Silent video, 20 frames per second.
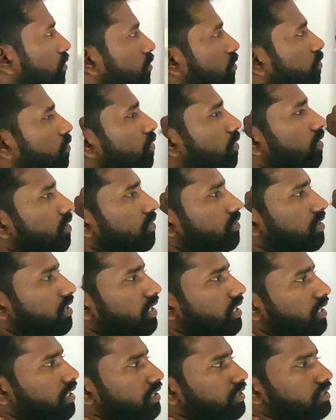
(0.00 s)
toward the
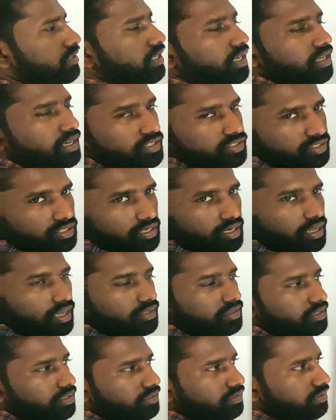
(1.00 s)
east direction
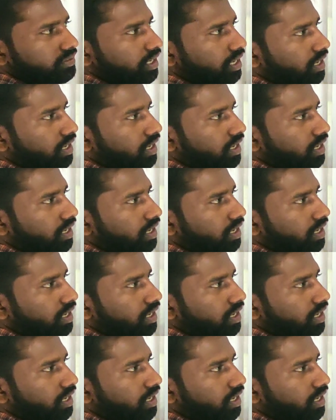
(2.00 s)
like this.